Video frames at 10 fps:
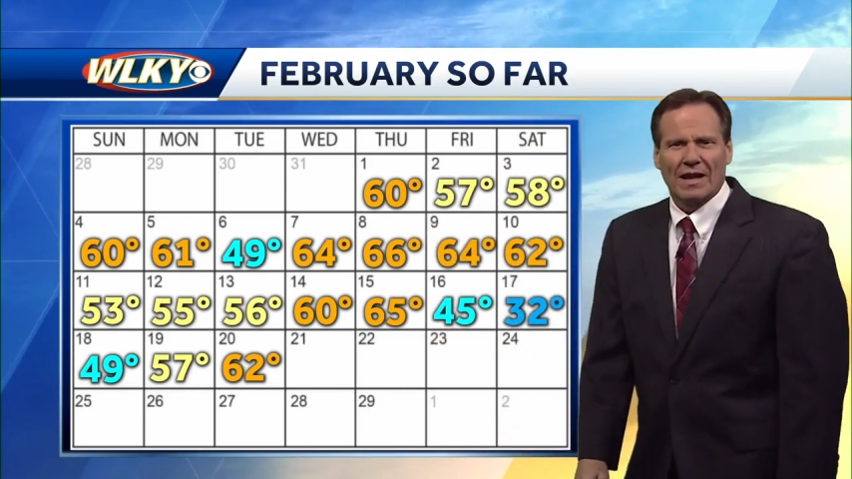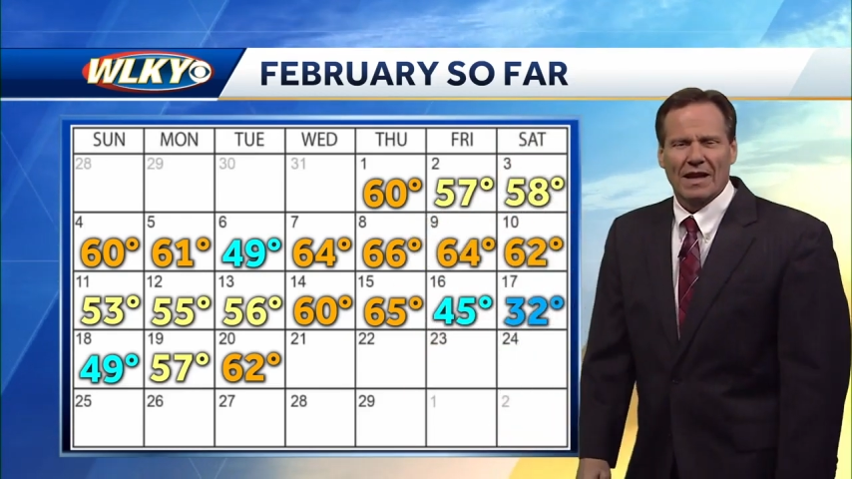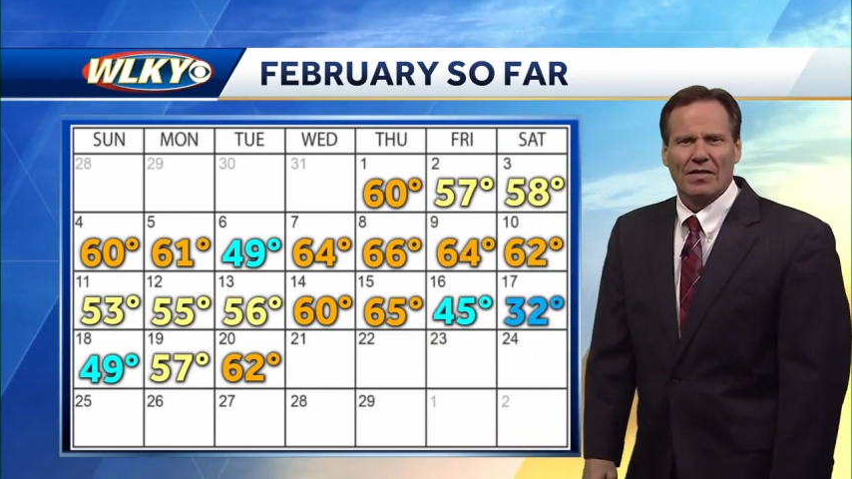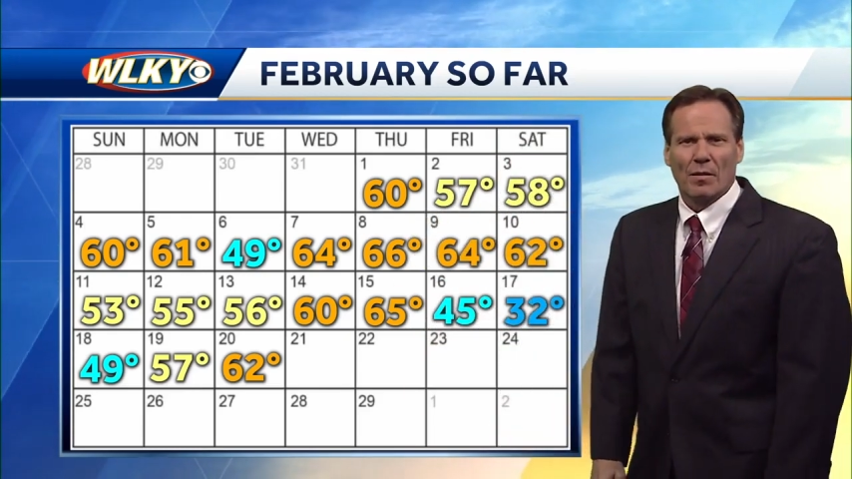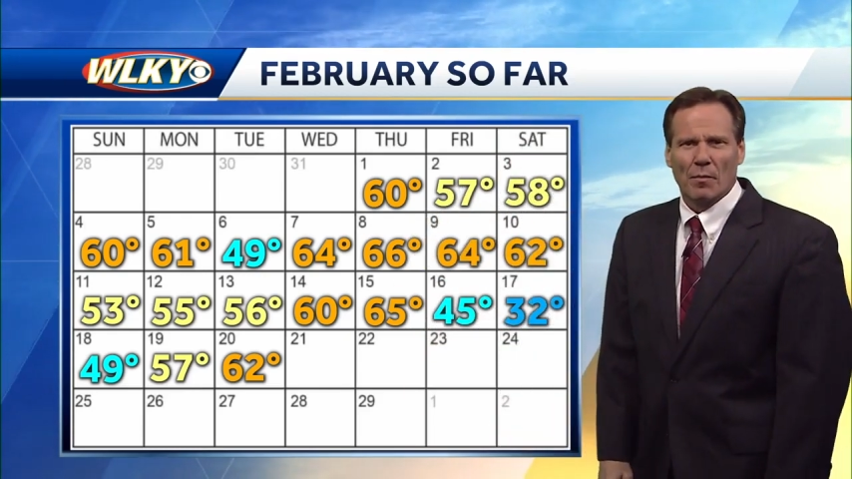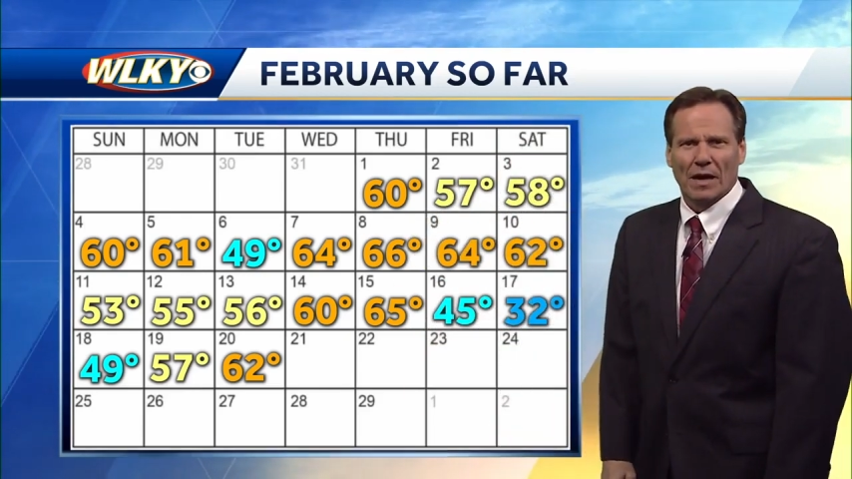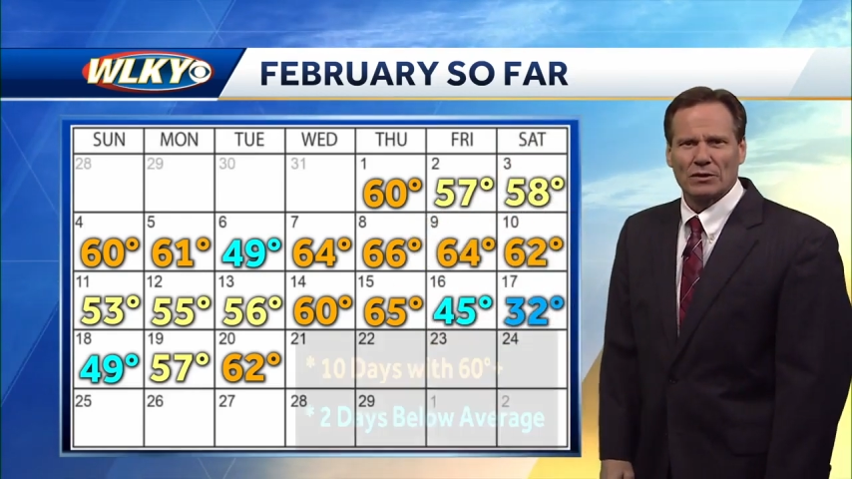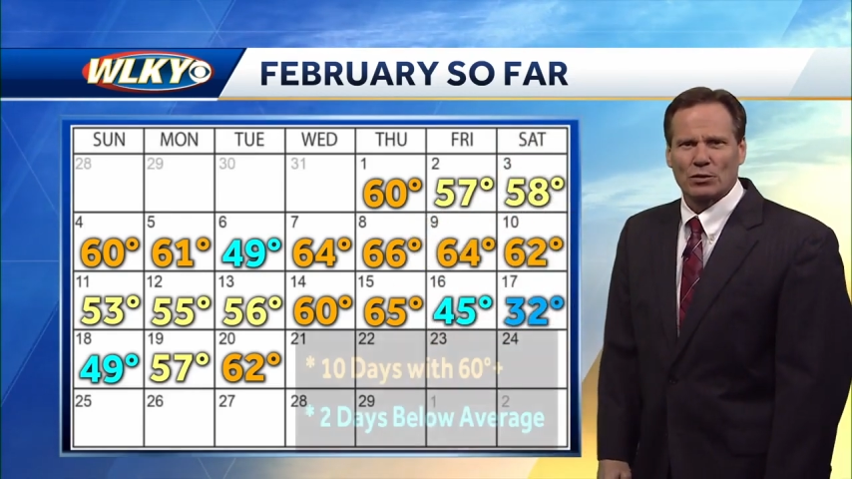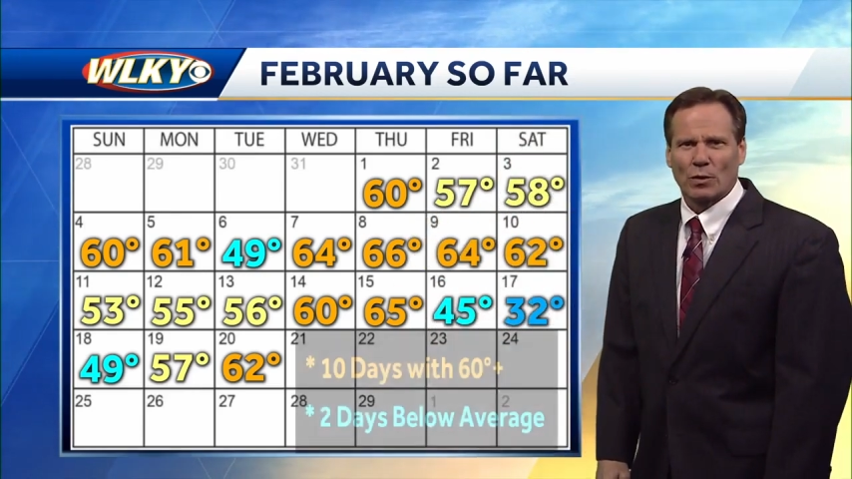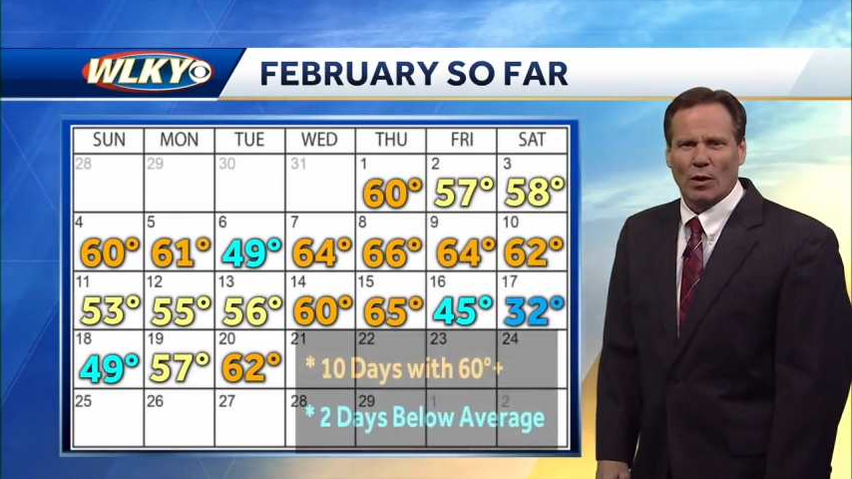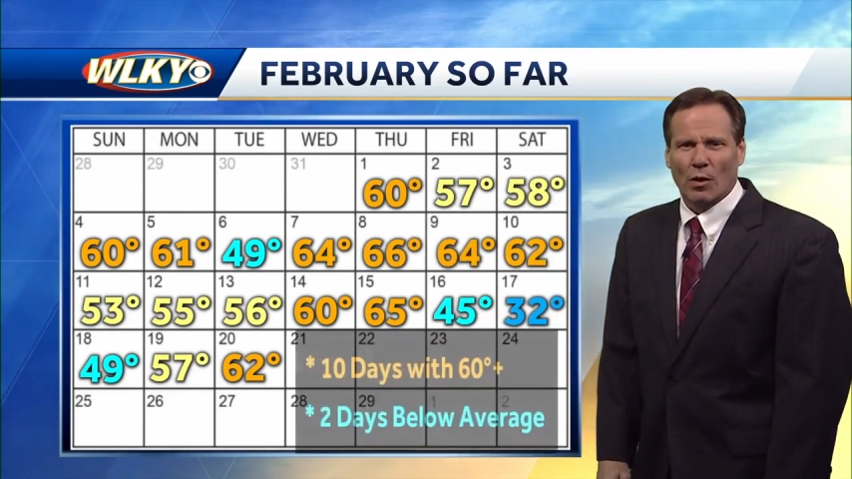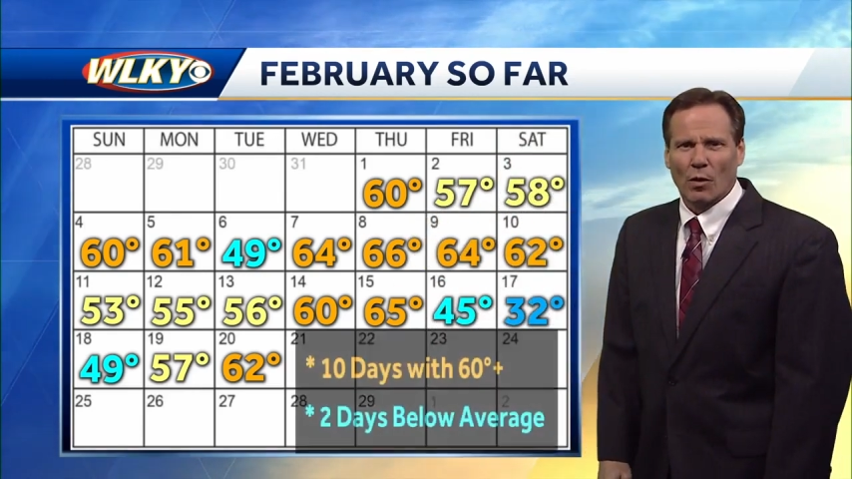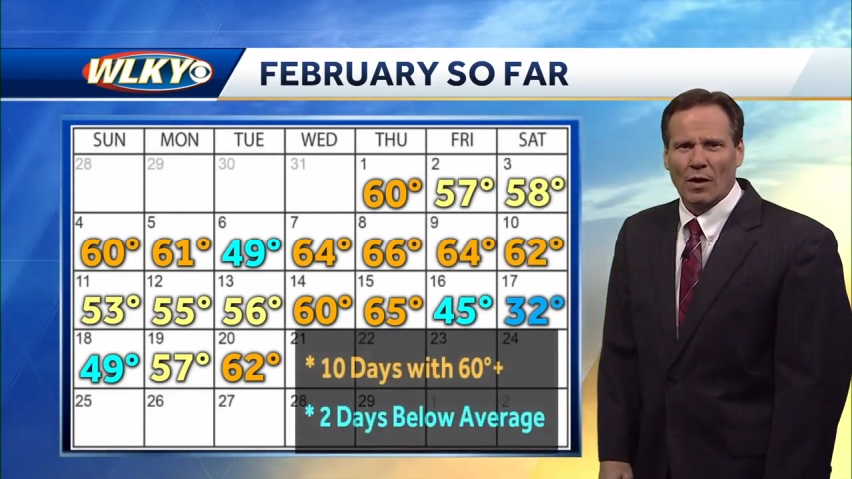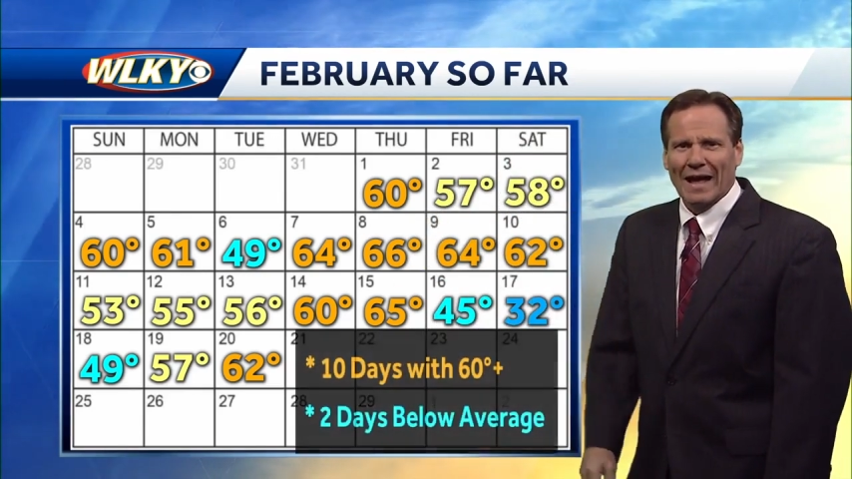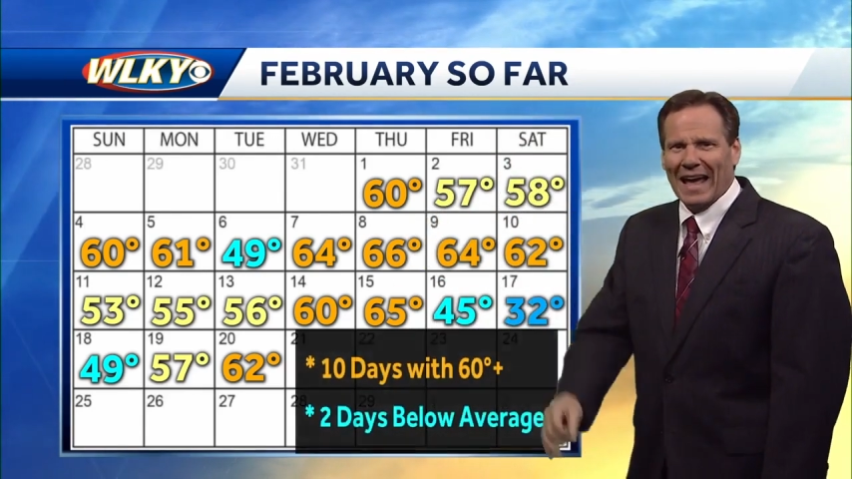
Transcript: in the metro.